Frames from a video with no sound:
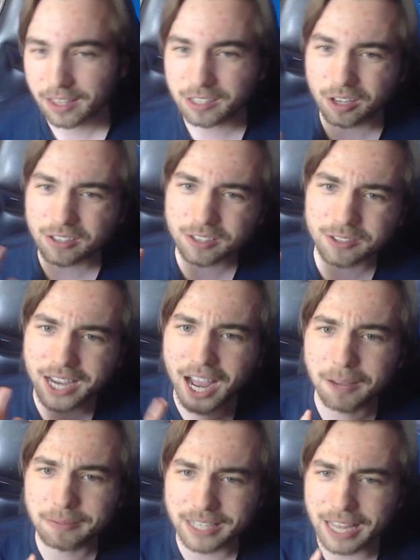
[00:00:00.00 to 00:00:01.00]
There's also
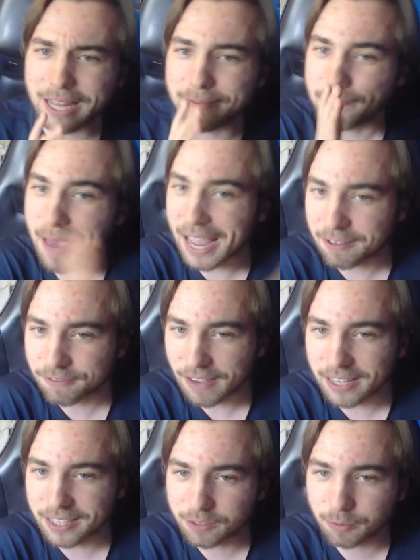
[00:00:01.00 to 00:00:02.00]
times in main
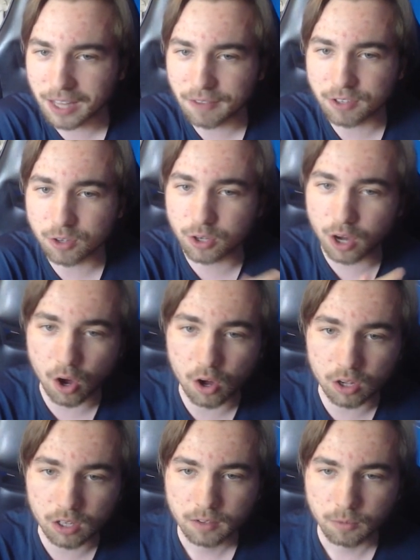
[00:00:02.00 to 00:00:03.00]
phase, whenever you
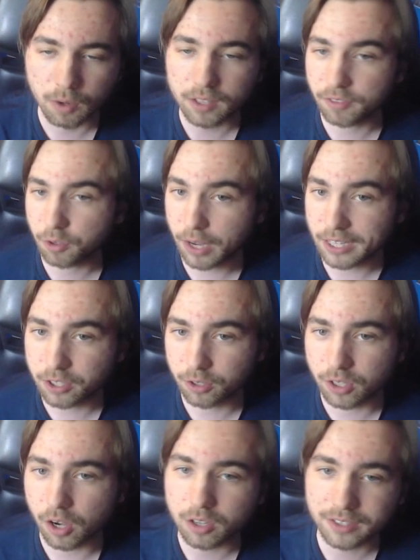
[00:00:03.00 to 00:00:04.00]
call one of the grade
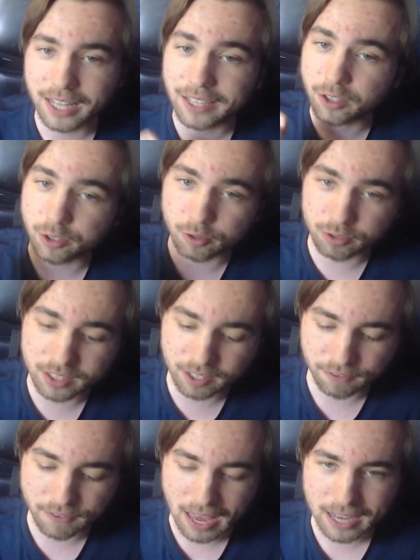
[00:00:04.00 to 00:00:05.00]
2 dolls, that you use the
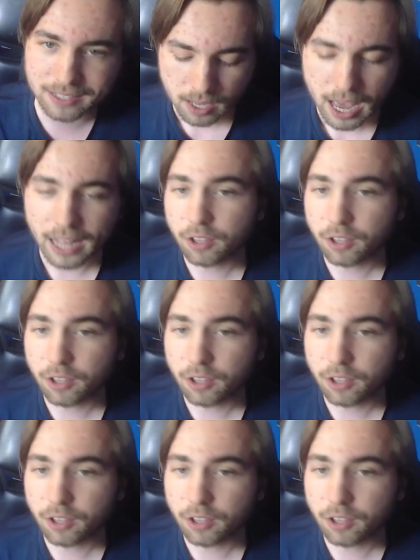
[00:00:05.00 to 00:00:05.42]
effect,